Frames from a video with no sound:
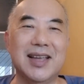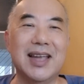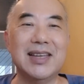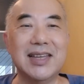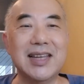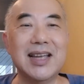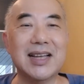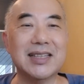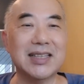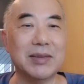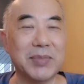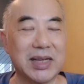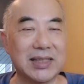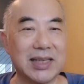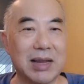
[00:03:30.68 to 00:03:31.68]
And here are
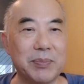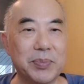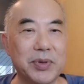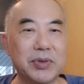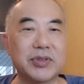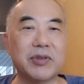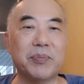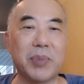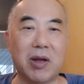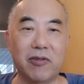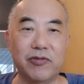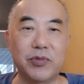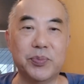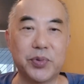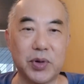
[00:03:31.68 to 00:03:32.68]
some examples of
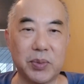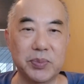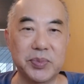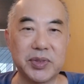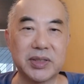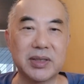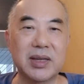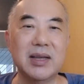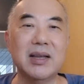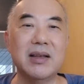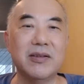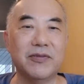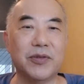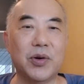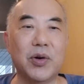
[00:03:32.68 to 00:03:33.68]
powerful prompts
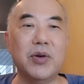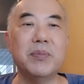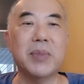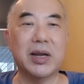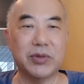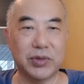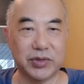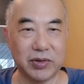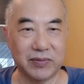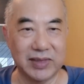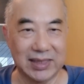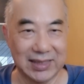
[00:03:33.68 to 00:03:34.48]
for Microsoft